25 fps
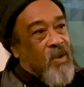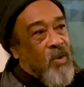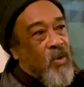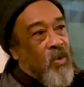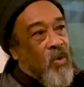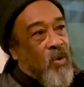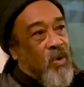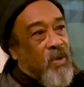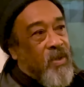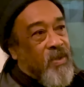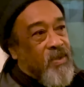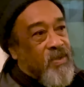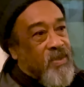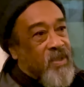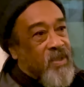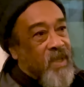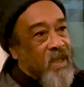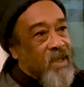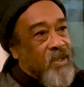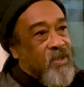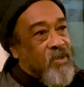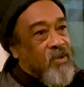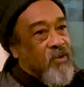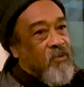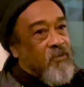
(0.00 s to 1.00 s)
or the
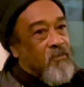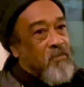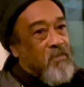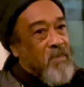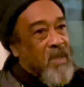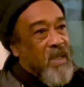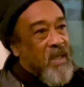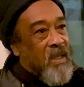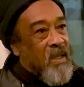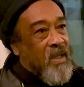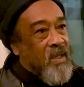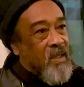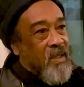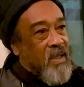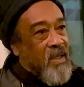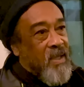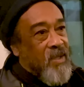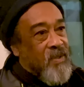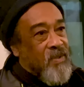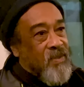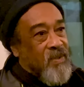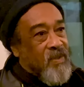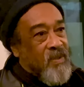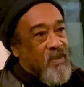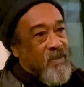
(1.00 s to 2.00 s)
sense of
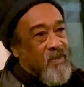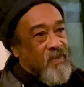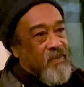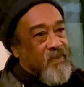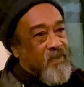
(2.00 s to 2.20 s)
beingness.